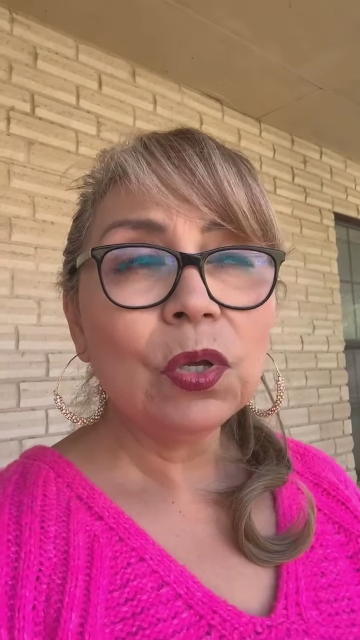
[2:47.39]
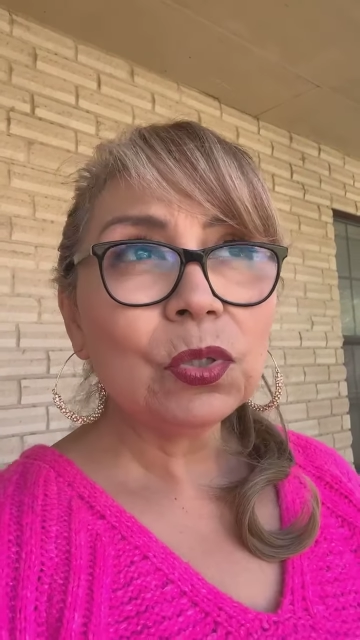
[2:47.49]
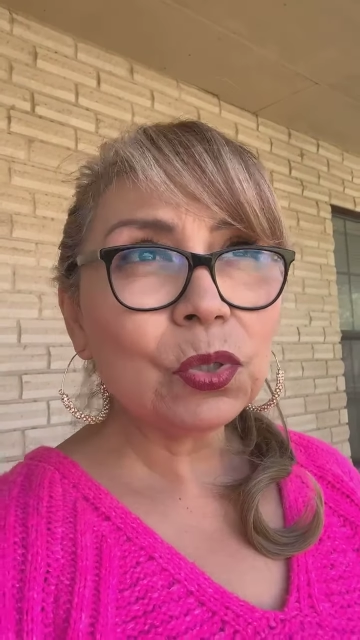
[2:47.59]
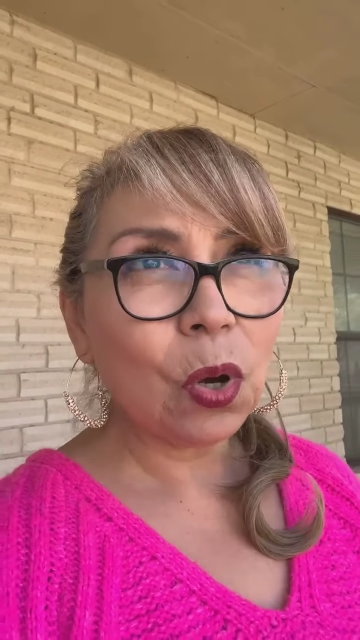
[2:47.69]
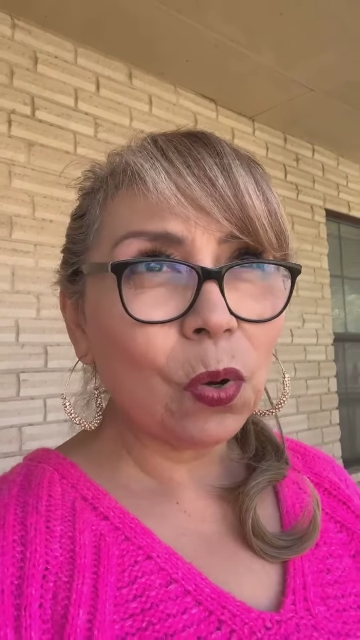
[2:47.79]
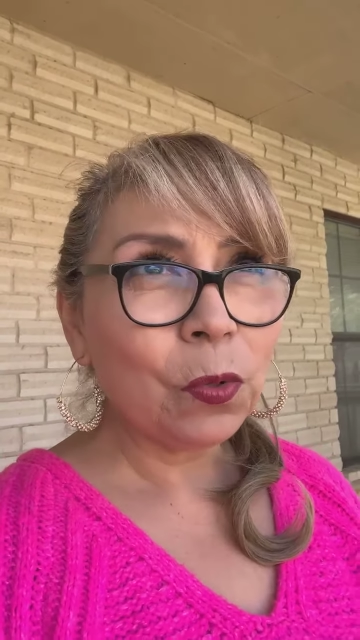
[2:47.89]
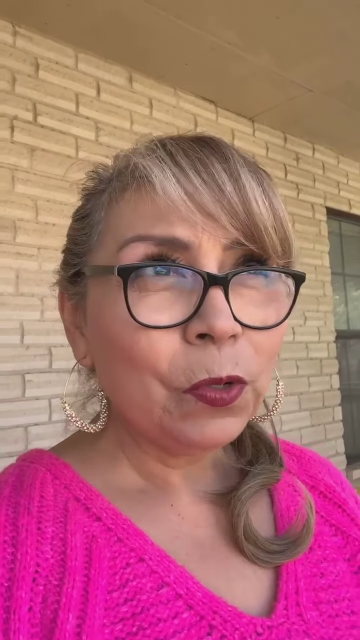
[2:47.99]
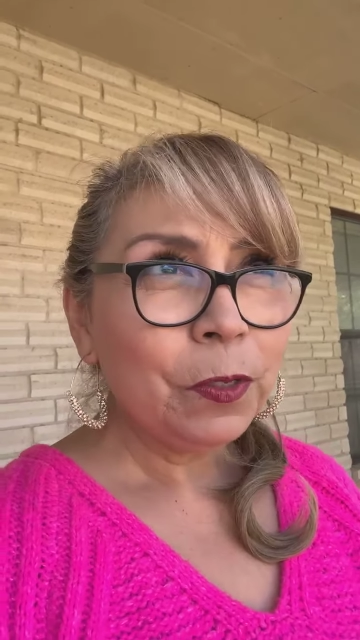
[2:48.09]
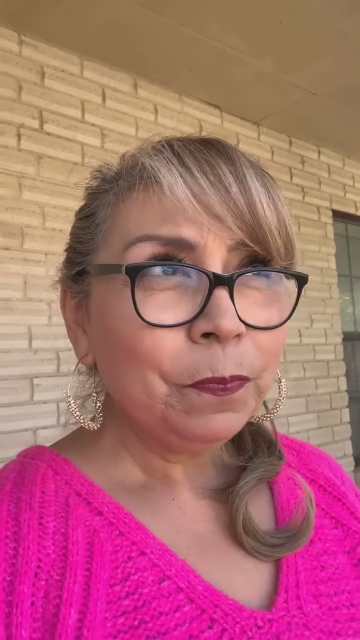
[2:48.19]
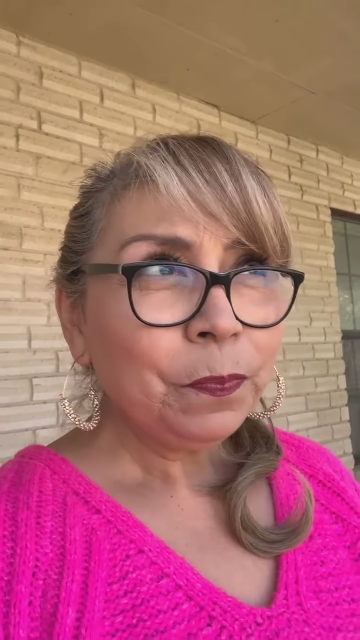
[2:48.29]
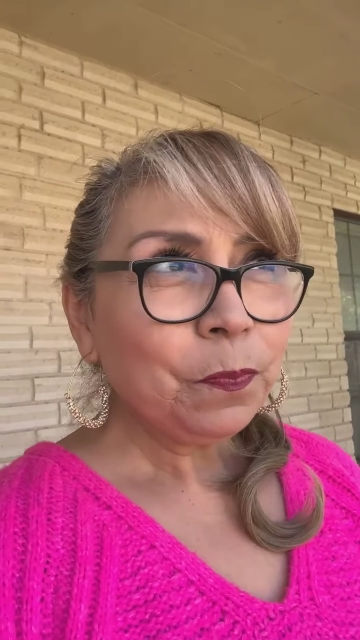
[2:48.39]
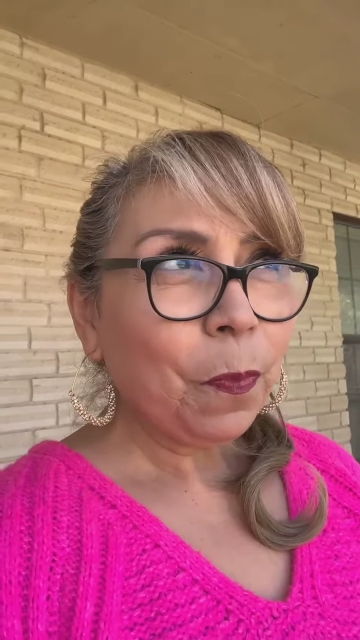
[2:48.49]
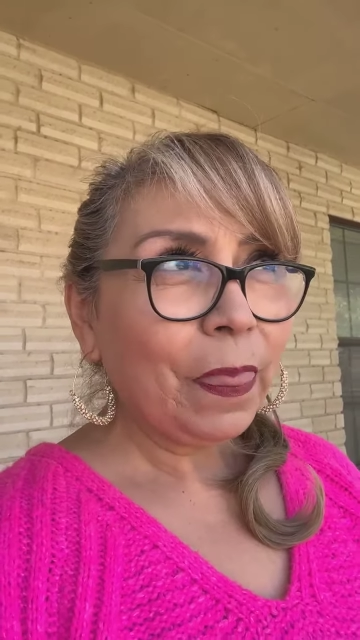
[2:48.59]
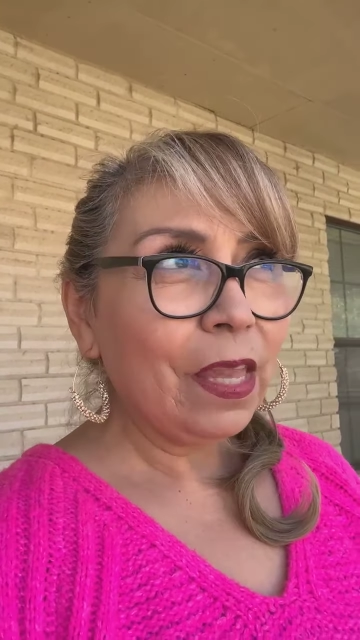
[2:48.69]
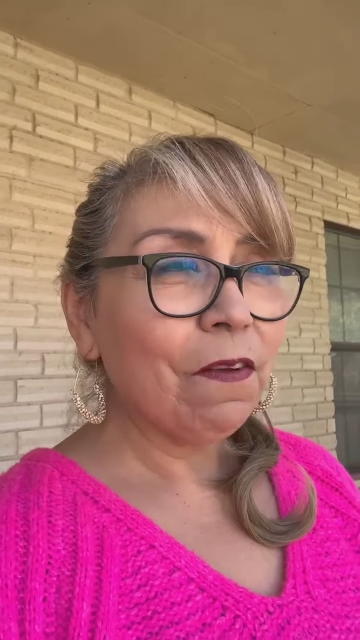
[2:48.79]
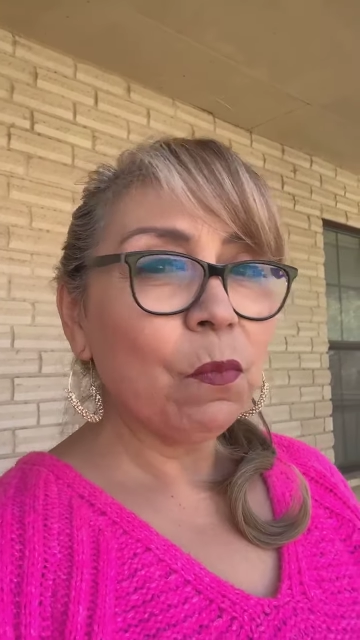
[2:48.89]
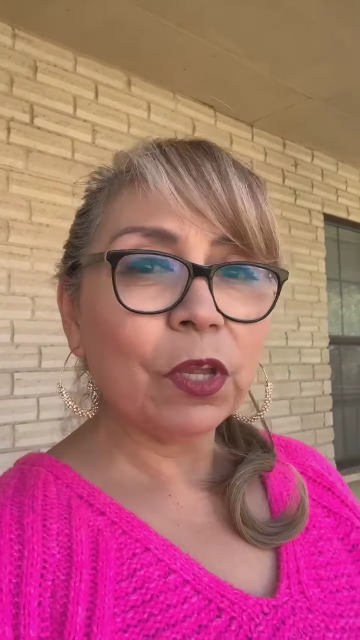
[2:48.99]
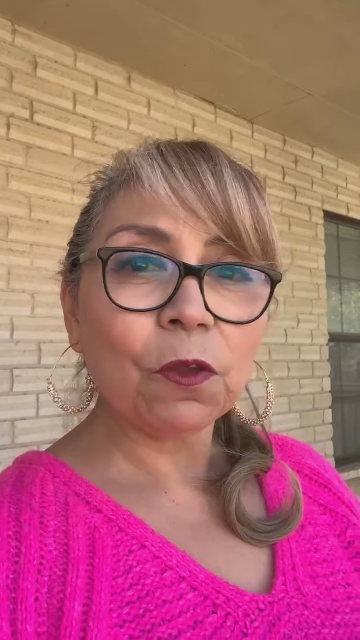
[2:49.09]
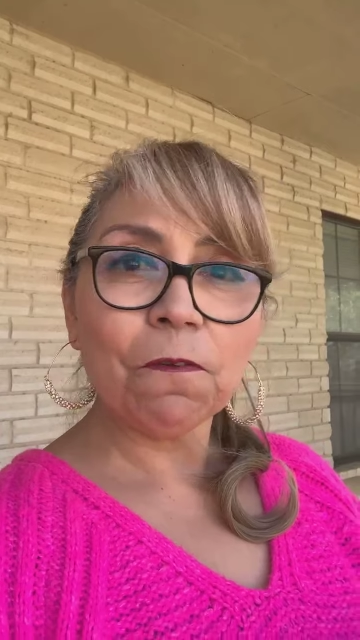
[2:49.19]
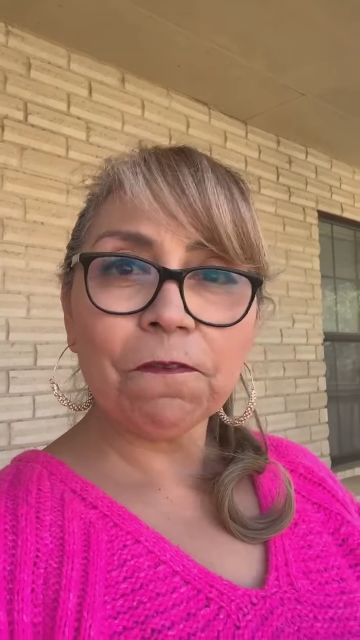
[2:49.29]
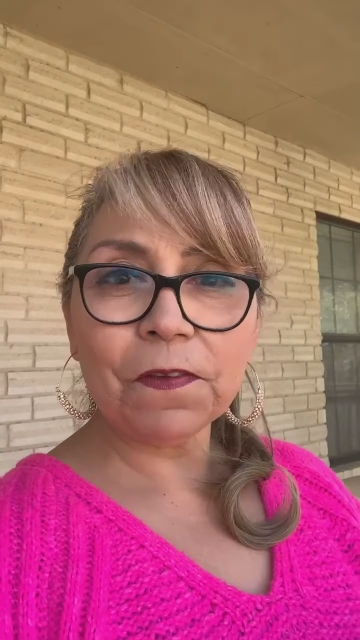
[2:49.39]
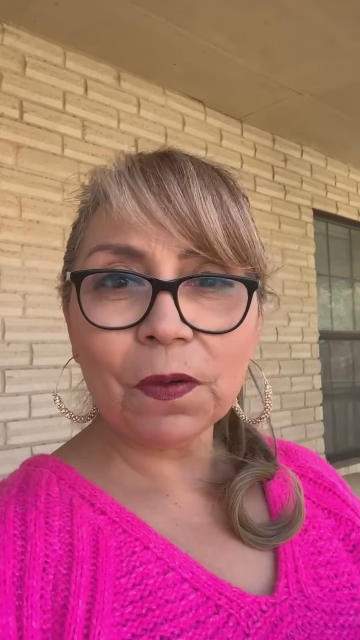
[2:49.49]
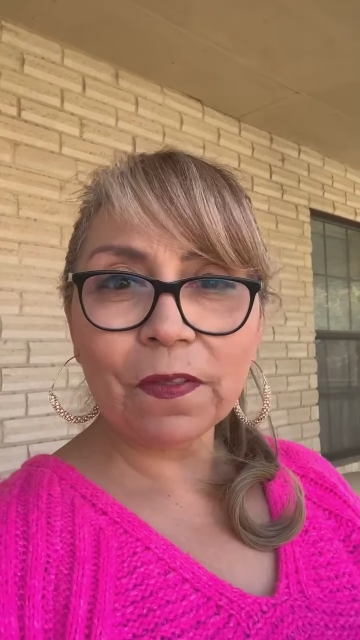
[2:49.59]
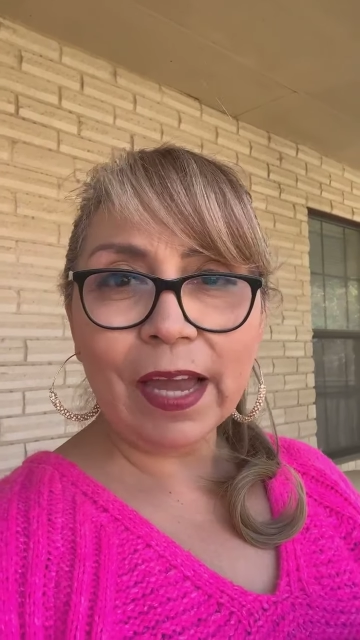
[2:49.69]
So even when you feel